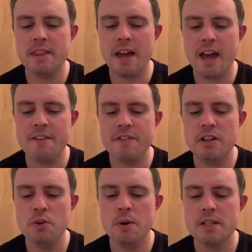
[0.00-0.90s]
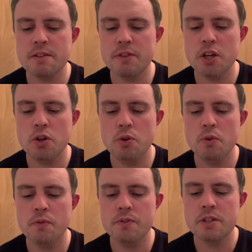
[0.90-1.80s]
the heavy noise of the
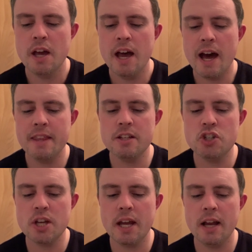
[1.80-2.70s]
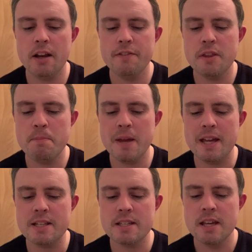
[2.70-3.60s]
hooves and the jingle of the
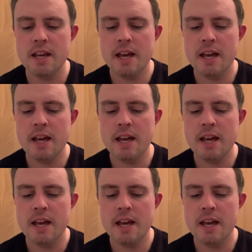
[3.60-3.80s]
bit,